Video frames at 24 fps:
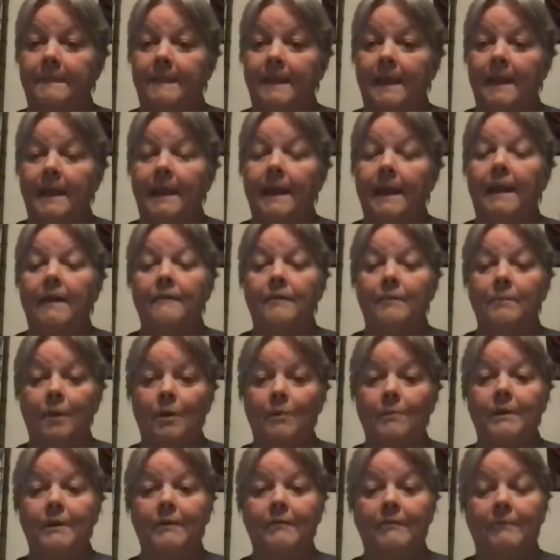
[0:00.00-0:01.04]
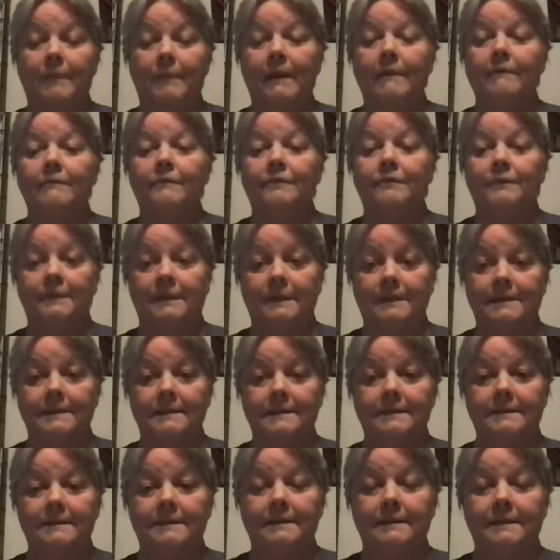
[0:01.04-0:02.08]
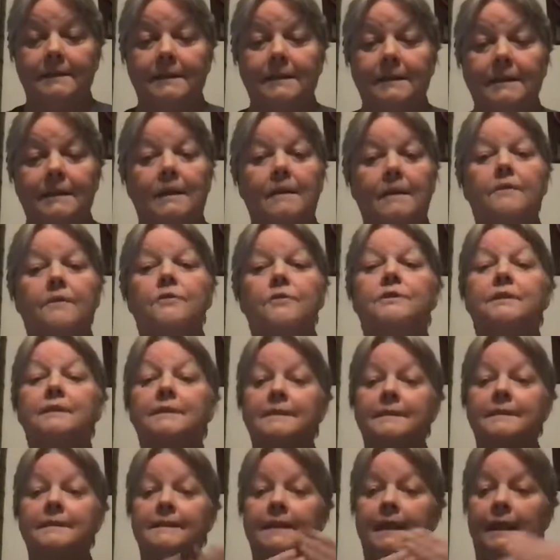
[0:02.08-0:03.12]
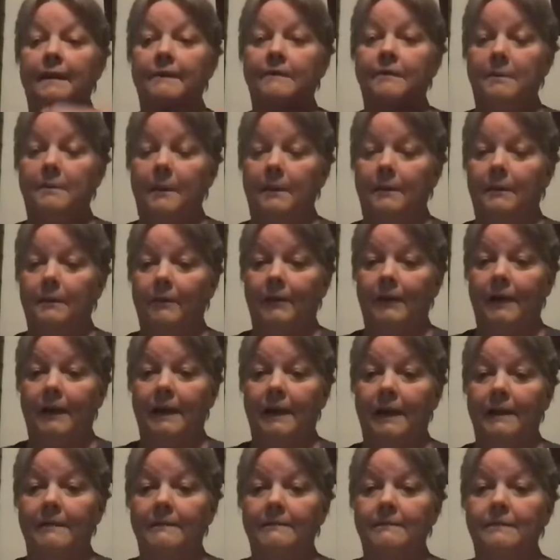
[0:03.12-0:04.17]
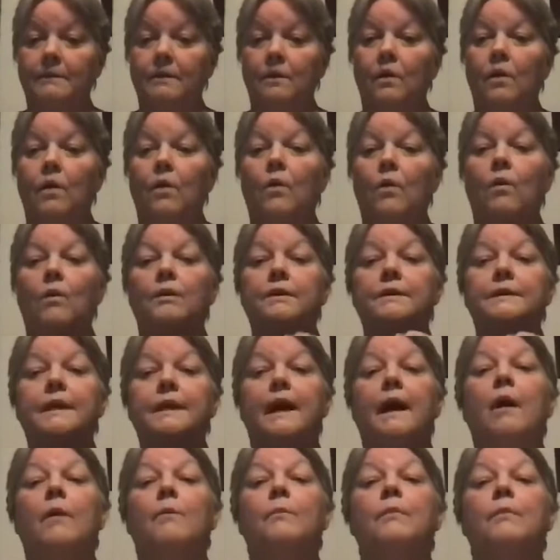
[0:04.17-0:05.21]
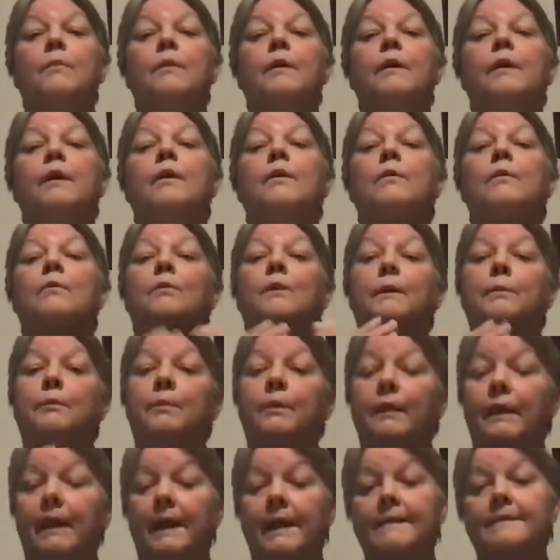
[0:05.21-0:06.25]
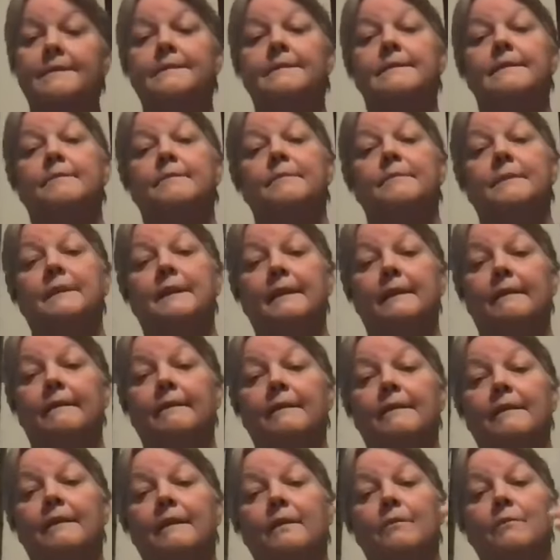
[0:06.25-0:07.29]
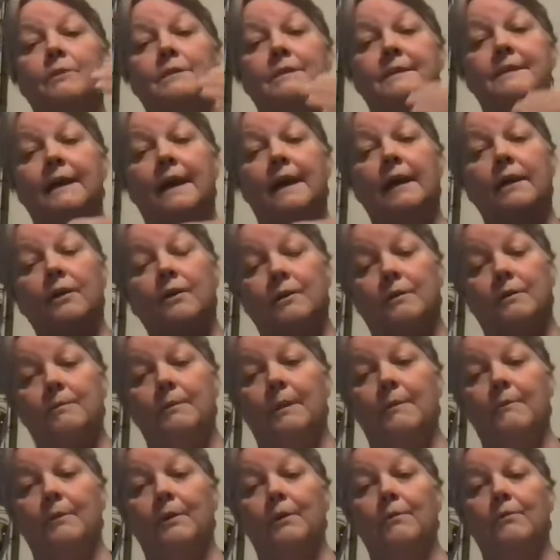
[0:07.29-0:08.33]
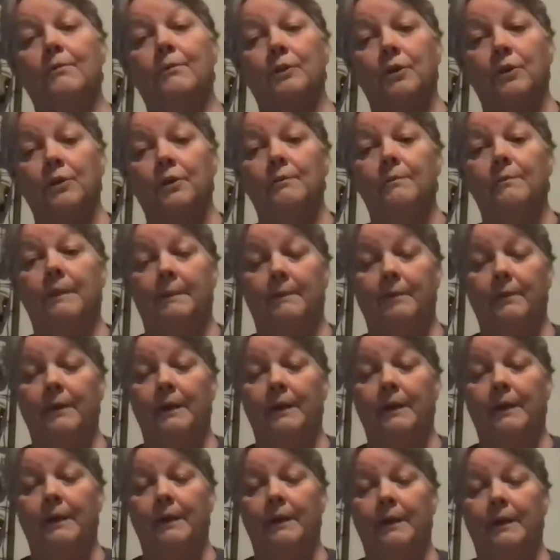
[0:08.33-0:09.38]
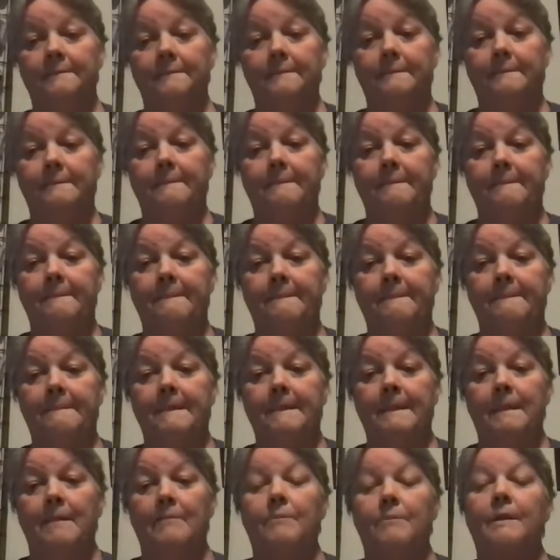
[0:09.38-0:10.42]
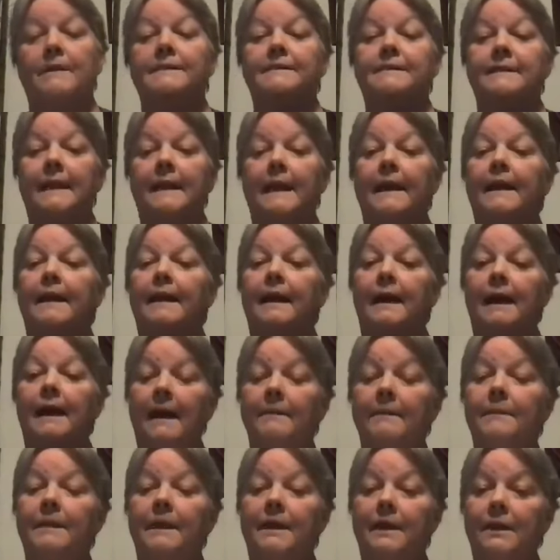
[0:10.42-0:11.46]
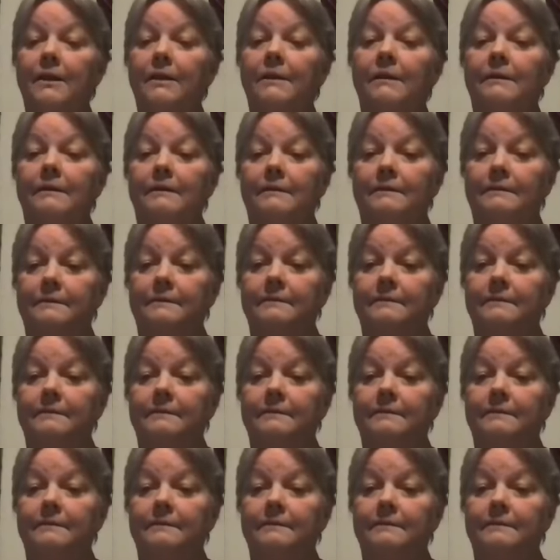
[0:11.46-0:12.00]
and have a moment of mindfulness, either to save a memory or to help replace something that was not a good memory with a good memory. By saying, I'm here.